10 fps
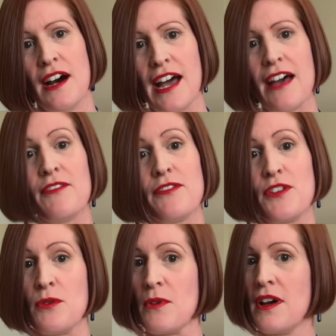I have a
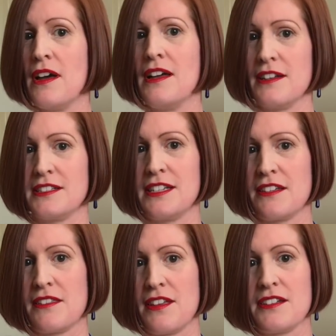few
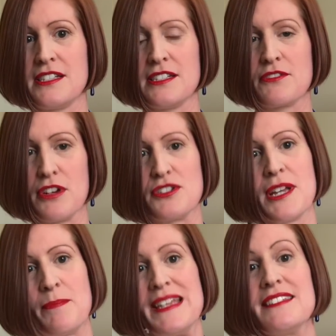1930s
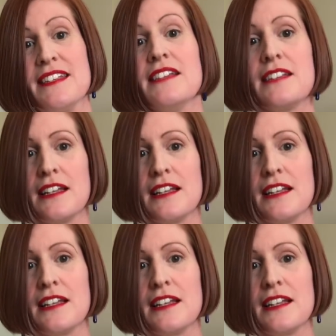crochet pieces,